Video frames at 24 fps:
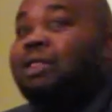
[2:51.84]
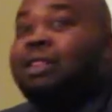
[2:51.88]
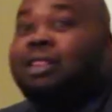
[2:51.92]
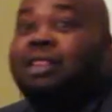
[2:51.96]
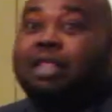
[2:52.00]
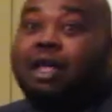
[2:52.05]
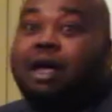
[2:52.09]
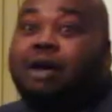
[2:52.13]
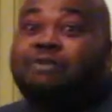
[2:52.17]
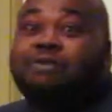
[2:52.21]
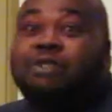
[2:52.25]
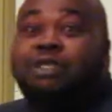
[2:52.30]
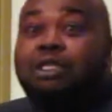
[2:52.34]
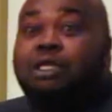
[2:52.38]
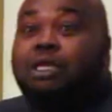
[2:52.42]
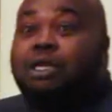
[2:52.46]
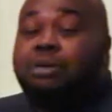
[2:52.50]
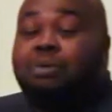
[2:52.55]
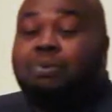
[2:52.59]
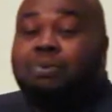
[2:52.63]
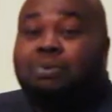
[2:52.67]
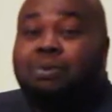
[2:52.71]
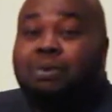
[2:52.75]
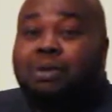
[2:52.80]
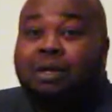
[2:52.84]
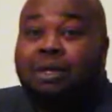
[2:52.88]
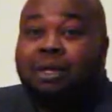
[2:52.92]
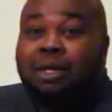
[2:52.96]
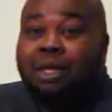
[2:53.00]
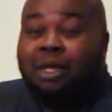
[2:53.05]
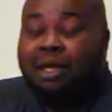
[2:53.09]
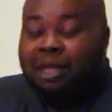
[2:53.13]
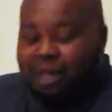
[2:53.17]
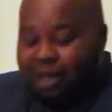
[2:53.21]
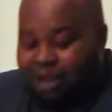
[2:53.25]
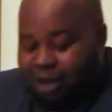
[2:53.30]
love to do,
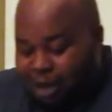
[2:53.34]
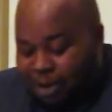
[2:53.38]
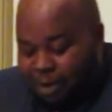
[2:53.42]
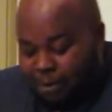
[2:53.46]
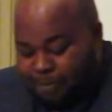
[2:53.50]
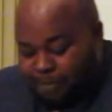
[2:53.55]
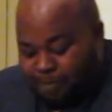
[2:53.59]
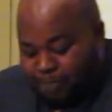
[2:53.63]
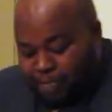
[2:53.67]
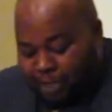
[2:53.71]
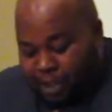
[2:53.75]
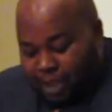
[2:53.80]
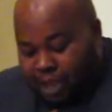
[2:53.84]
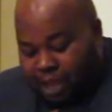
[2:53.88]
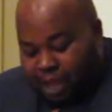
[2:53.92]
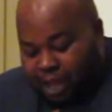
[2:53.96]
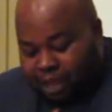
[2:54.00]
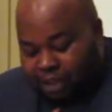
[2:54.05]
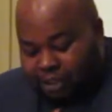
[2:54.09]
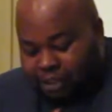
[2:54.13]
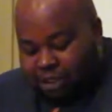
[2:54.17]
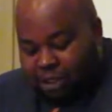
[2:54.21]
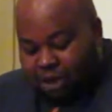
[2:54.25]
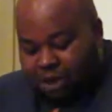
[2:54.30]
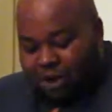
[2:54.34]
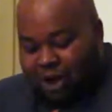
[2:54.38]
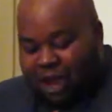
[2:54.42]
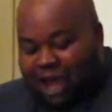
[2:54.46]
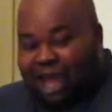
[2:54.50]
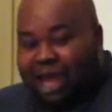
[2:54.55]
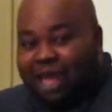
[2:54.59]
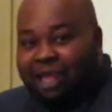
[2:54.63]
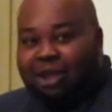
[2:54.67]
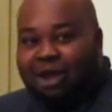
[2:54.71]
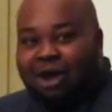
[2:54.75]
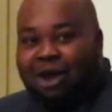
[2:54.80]
And so
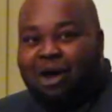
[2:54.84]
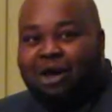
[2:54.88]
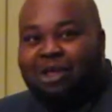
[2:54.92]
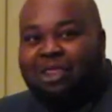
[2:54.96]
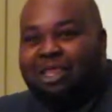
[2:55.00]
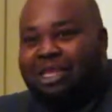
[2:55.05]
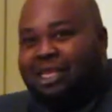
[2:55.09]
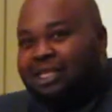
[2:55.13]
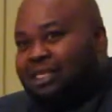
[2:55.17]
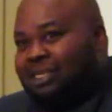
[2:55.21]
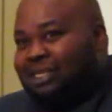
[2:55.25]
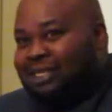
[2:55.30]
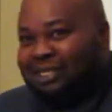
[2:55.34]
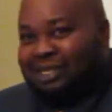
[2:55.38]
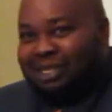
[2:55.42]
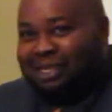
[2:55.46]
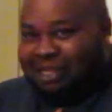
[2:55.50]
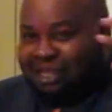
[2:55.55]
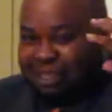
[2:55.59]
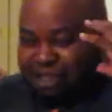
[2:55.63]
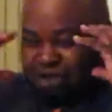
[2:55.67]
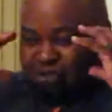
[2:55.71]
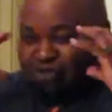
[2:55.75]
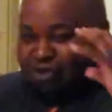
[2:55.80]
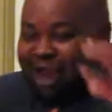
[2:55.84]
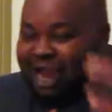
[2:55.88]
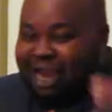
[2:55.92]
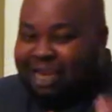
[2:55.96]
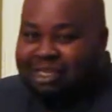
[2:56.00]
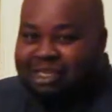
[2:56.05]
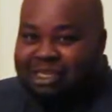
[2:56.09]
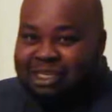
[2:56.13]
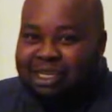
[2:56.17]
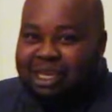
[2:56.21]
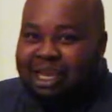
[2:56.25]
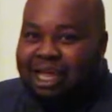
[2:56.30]
I had all this
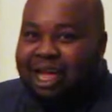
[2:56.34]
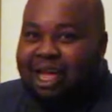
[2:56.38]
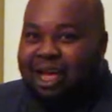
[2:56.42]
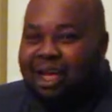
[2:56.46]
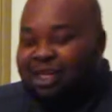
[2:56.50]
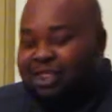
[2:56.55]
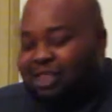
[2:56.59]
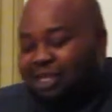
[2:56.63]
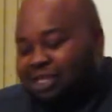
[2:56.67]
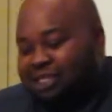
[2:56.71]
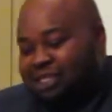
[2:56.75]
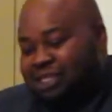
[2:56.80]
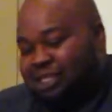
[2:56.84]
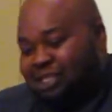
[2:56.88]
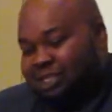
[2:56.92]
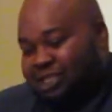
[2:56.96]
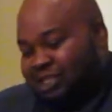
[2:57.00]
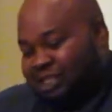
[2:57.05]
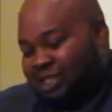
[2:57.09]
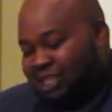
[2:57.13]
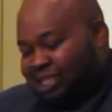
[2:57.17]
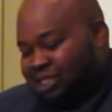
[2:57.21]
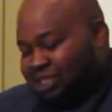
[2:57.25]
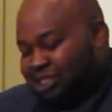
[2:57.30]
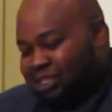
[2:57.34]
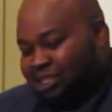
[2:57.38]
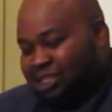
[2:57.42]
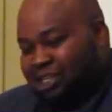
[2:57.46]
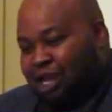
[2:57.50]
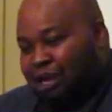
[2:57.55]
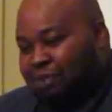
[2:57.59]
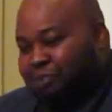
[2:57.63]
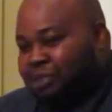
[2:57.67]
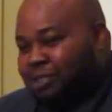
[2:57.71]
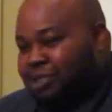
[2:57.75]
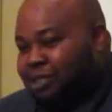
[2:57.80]
rationale, these
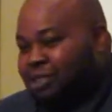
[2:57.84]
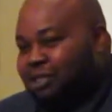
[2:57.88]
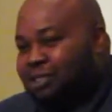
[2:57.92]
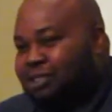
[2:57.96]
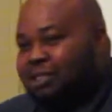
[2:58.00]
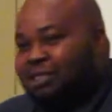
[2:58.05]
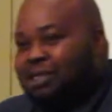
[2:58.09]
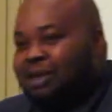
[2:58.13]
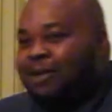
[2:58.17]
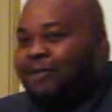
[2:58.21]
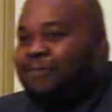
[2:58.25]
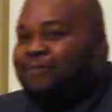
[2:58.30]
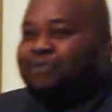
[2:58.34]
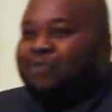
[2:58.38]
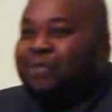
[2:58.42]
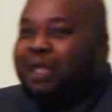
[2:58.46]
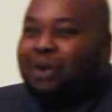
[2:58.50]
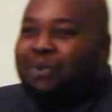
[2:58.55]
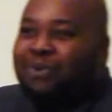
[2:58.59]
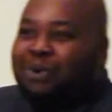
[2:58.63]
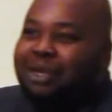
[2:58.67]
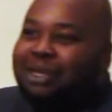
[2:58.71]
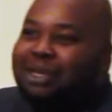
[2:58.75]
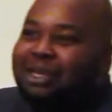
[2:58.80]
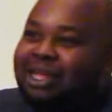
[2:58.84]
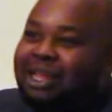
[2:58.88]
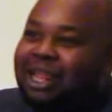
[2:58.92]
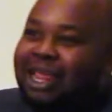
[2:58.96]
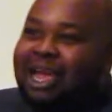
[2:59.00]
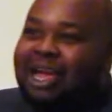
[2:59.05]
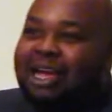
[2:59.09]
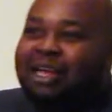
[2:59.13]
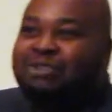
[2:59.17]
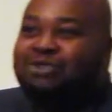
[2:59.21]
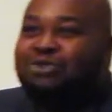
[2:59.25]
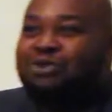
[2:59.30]
assumptions. I went in the
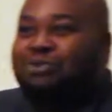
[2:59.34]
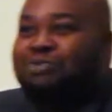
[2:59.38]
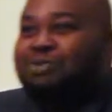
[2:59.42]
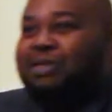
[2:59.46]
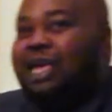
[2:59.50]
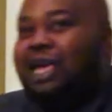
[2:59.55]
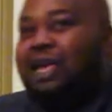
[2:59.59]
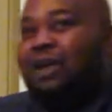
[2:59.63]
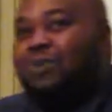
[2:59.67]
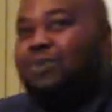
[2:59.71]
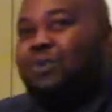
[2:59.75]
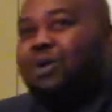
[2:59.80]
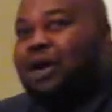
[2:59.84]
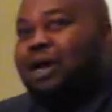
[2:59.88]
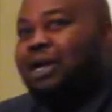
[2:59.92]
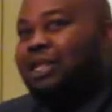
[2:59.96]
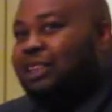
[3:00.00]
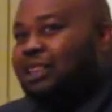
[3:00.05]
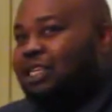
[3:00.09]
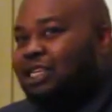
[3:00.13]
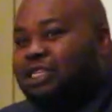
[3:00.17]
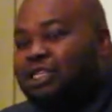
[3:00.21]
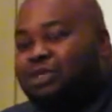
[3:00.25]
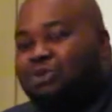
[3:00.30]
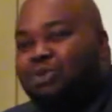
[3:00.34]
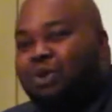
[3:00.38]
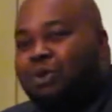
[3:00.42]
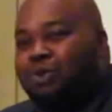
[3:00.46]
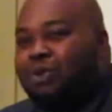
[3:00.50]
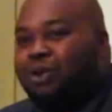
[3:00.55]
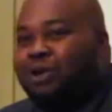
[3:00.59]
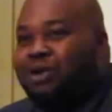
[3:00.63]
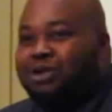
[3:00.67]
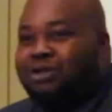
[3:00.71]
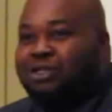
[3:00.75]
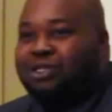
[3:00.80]
classroom day one, this is what
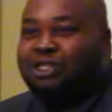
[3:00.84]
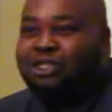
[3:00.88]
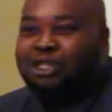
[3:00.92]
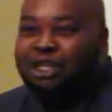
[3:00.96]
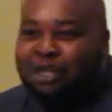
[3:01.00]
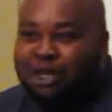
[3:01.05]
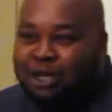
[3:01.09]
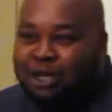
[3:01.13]
we're gonna